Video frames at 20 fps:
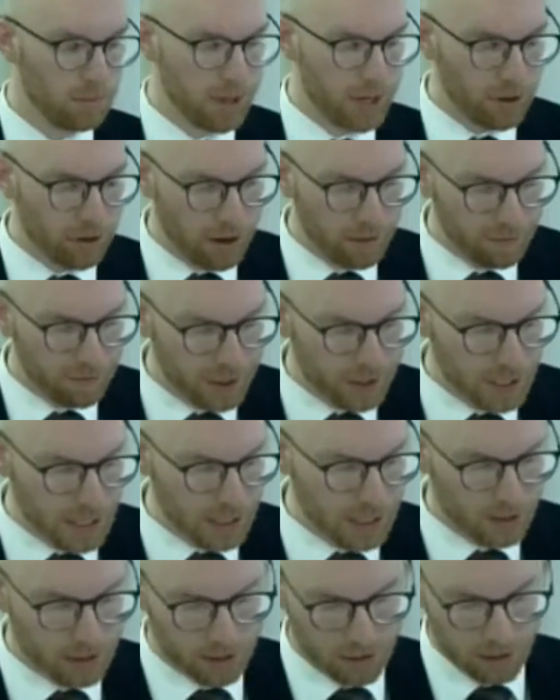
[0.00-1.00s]
Peter
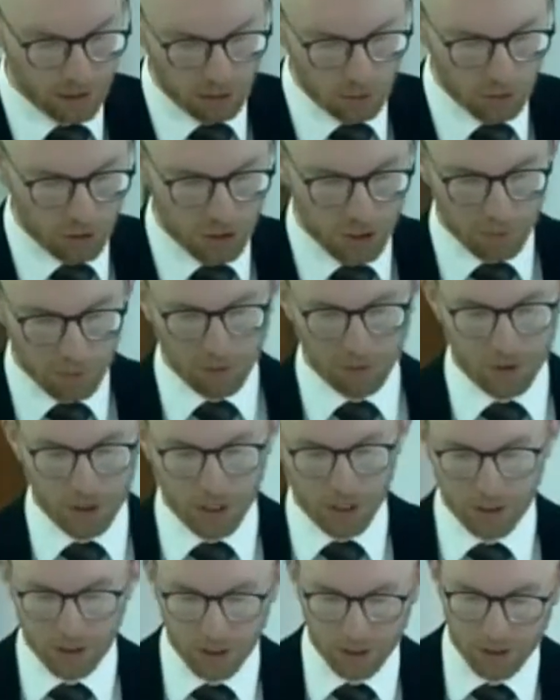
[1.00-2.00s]
emphasizes the lordship of
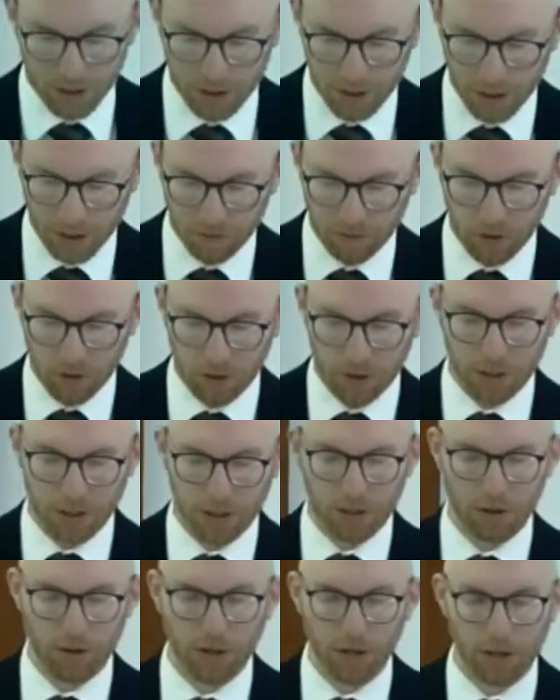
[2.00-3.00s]
Jesus in
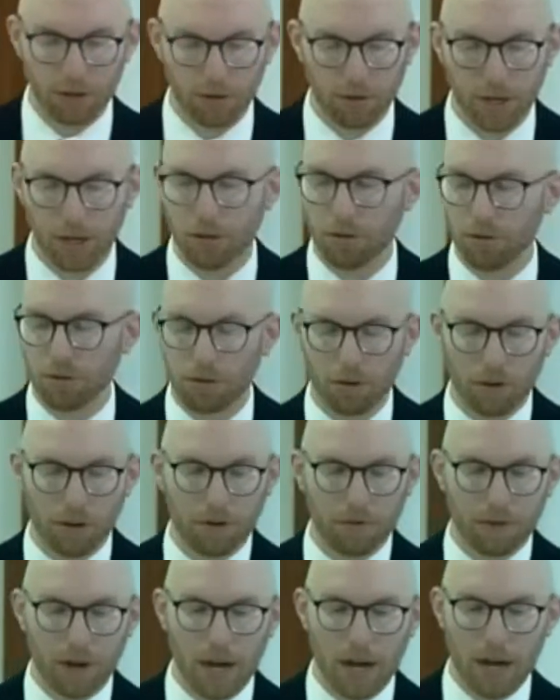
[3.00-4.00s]
verses 33 through
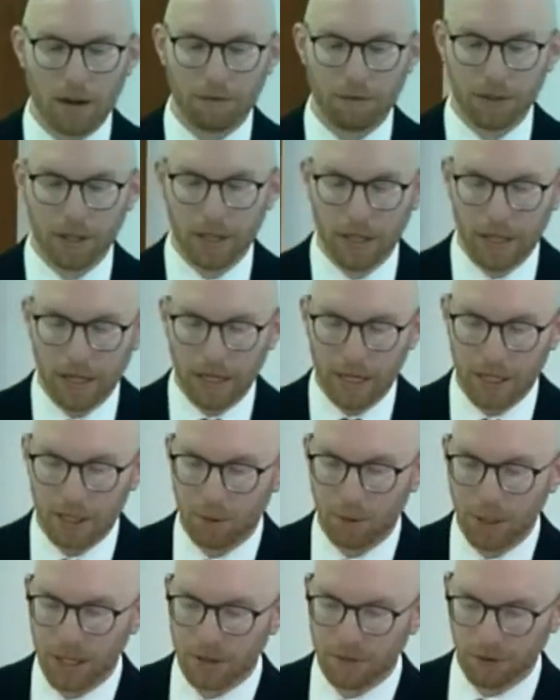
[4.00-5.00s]
35. He
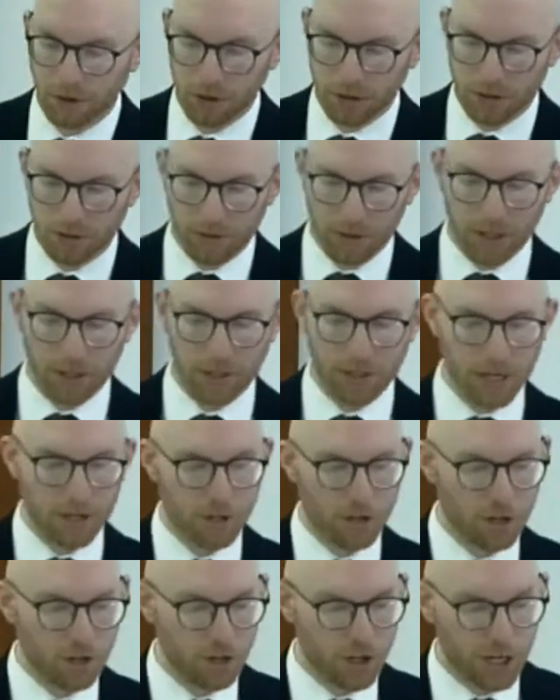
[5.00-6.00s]
speaks first of the
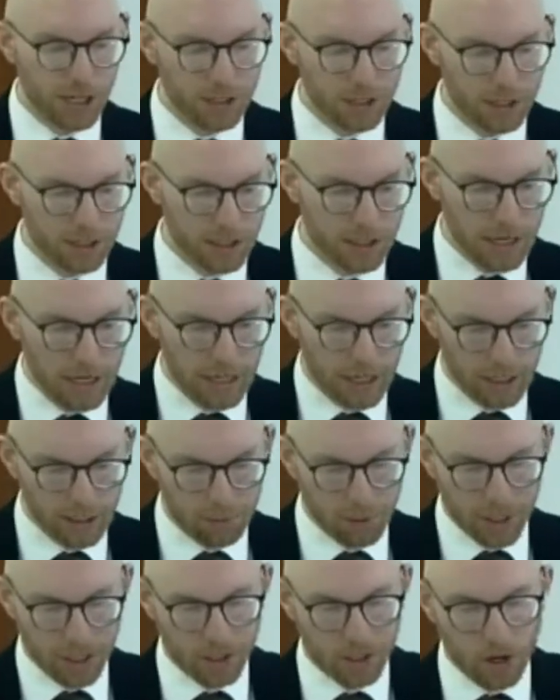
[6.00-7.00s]
ascension. Jesus
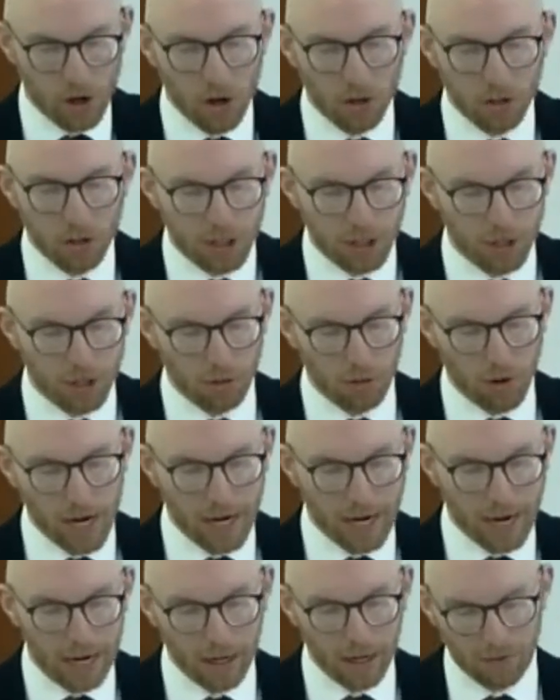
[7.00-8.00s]
has been exalted to the
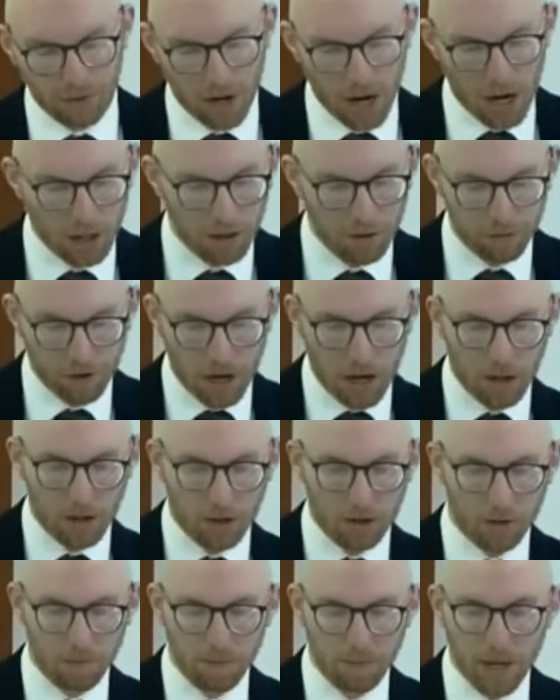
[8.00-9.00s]
right hand of God the
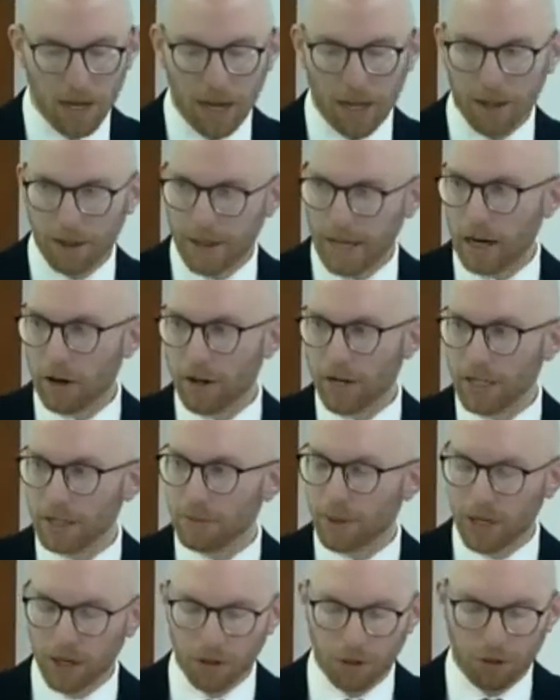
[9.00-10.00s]
Father, and there
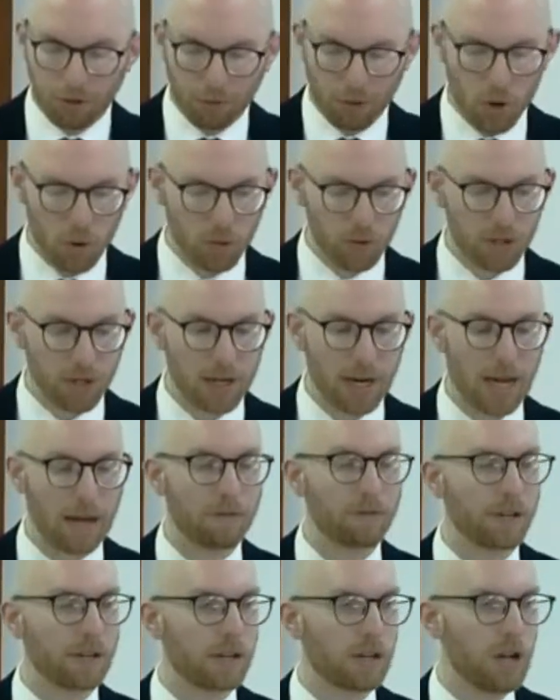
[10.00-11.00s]
he's been enthroned in
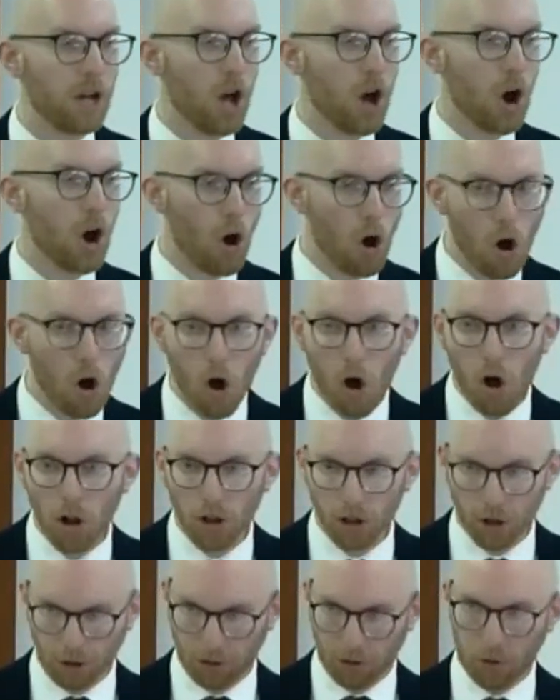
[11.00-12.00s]
heaven.
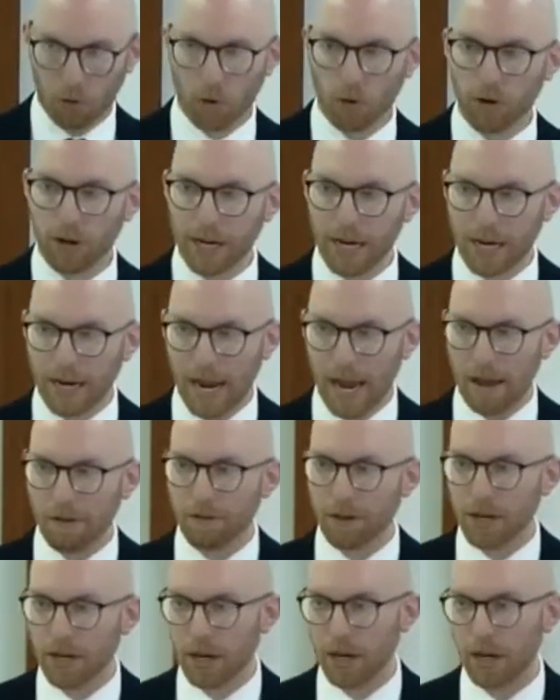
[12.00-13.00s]
All authority in
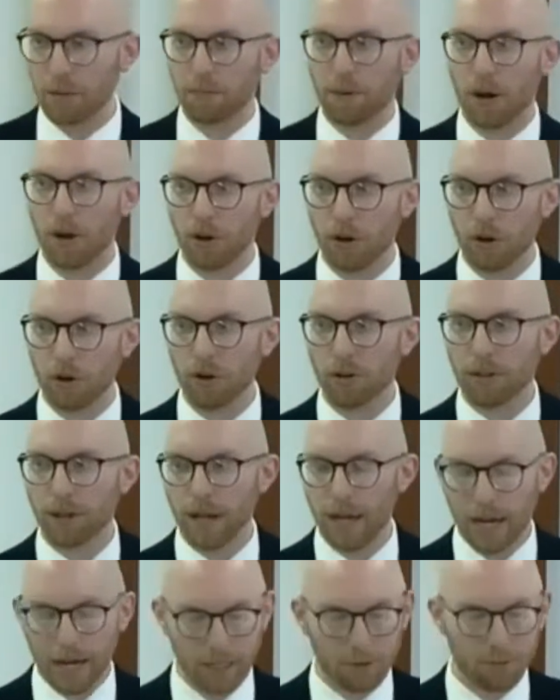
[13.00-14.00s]
heaven and upon
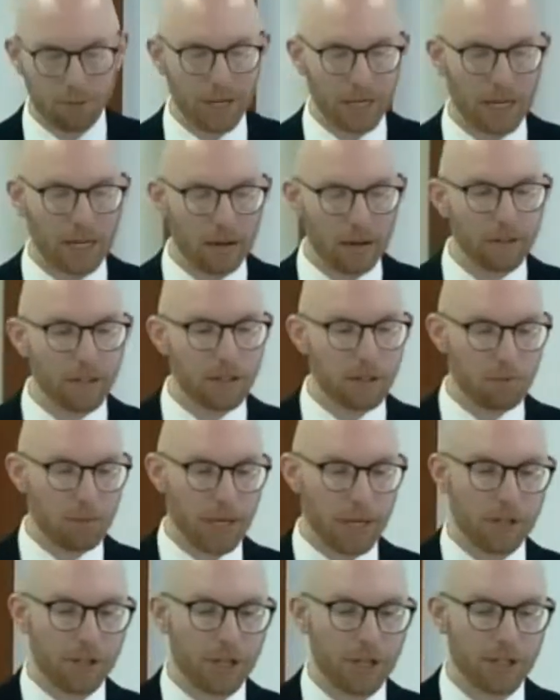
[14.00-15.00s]
earth has been given to
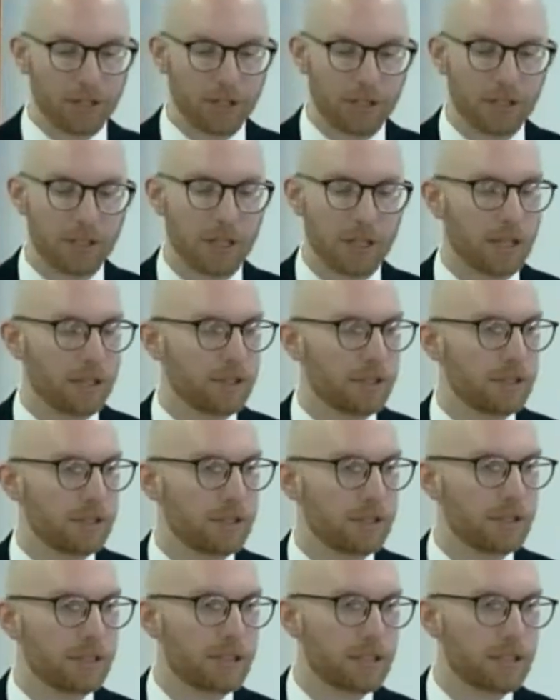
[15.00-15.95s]
me, Jesus says.